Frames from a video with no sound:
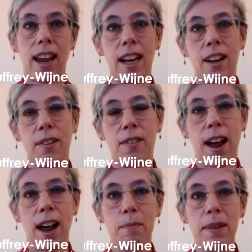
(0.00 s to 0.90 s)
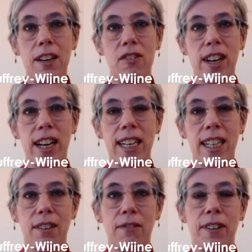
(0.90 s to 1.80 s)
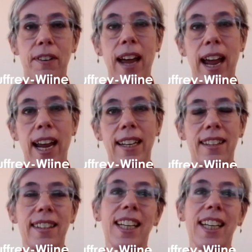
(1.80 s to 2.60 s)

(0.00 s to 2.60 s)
Hello, I'm Irene Tuffrey-Wijne.